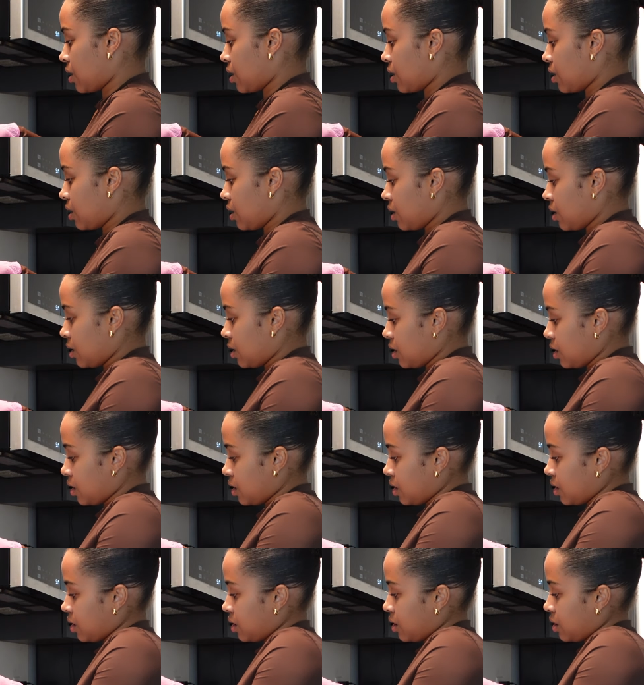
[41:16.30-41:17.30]

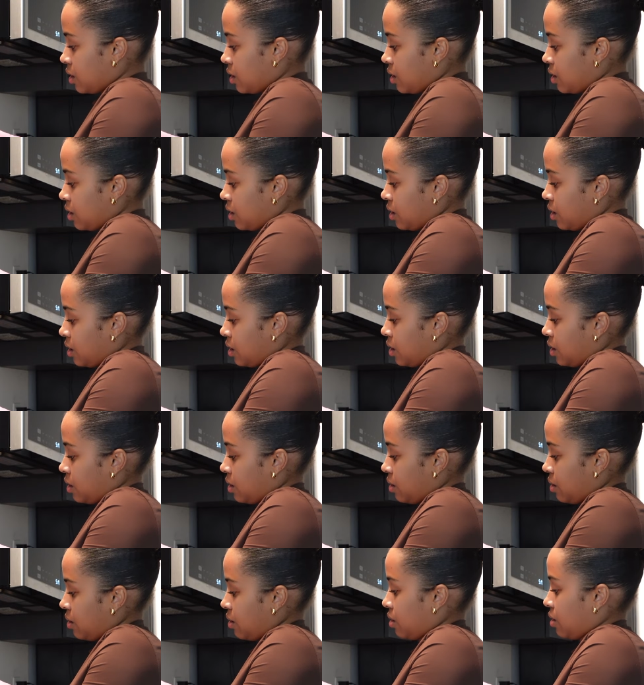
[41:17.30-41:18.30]

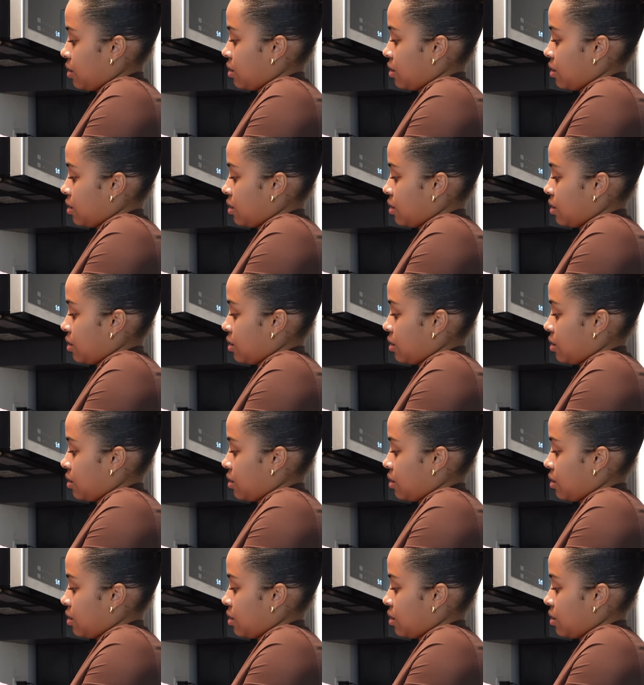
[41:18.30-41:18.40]
No one is speaking in this clip.